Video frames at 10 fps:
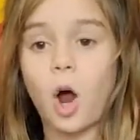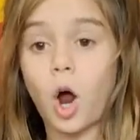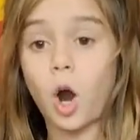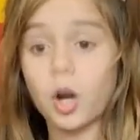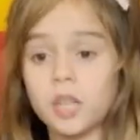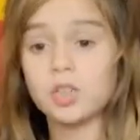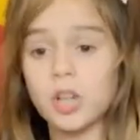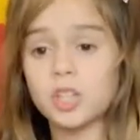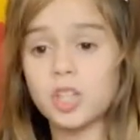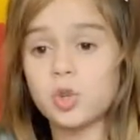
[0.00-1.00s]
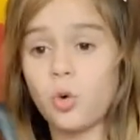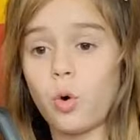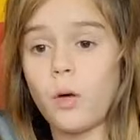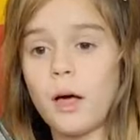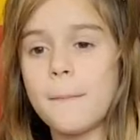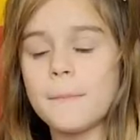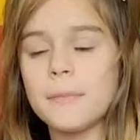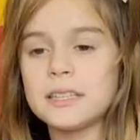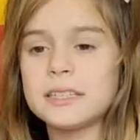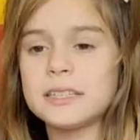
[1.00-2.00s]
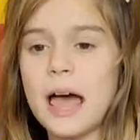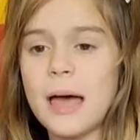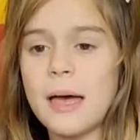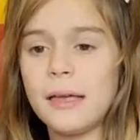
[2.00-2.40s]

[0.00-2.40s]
Our construction tool set,